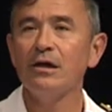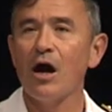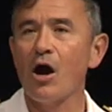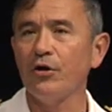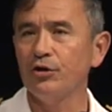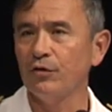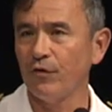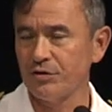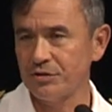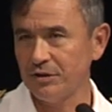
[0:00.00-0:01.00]
our
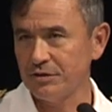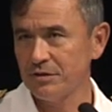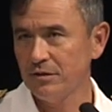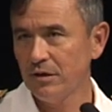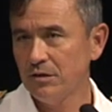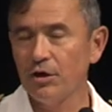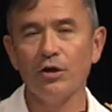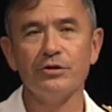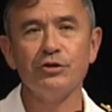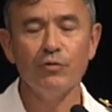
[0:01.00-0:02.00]
universities,
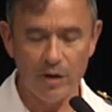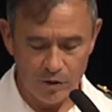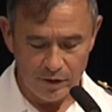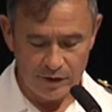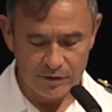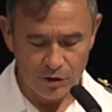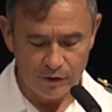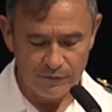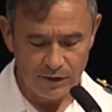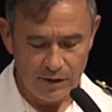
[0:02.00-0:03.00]
nearly 230,